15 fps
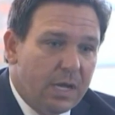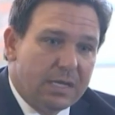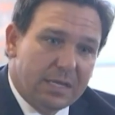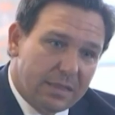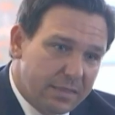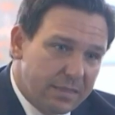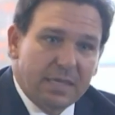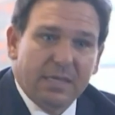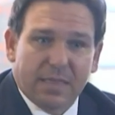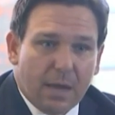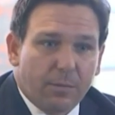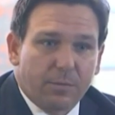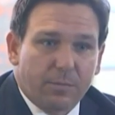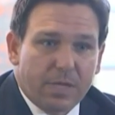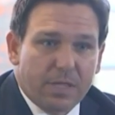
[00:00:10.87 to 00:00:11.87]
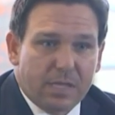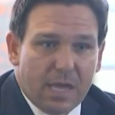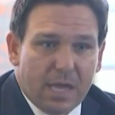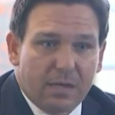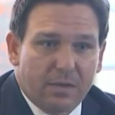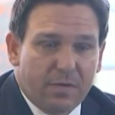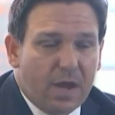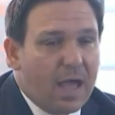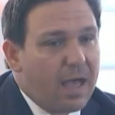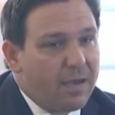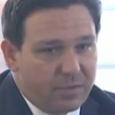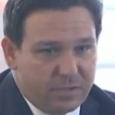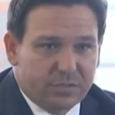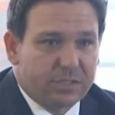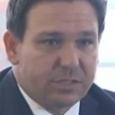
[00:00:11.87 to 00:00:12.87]
You'd think that would be the end of it.
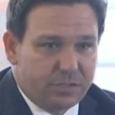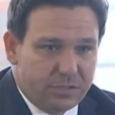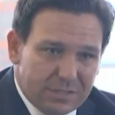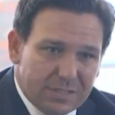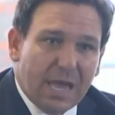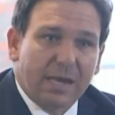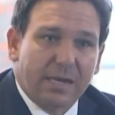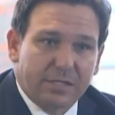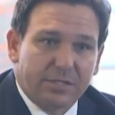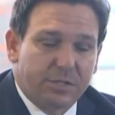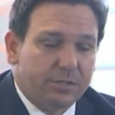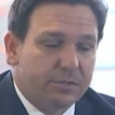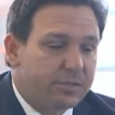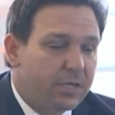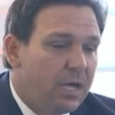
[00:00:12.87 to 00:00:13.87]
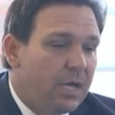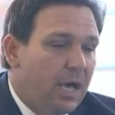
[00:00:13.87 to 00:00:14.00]
Obviously, she's got issues.